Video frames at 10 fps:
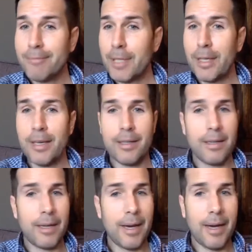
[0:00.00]

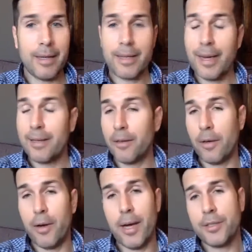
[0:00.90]
And I kind of don't
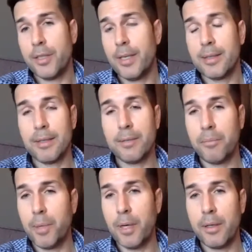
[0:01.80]
know how she does it,
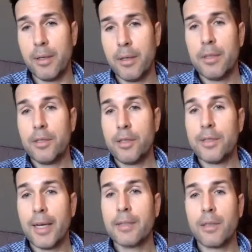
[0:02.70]
but she's
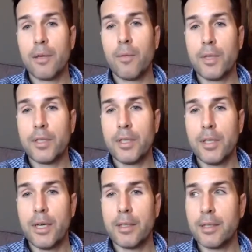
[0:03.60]
excellent at what she
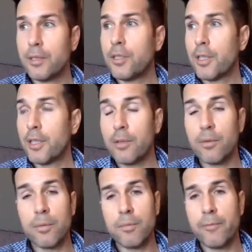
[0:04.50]
does, and she can do
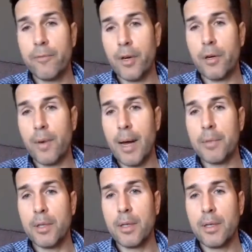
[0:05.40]
it very
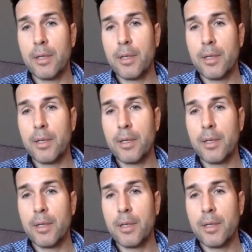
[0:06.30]
rapidly.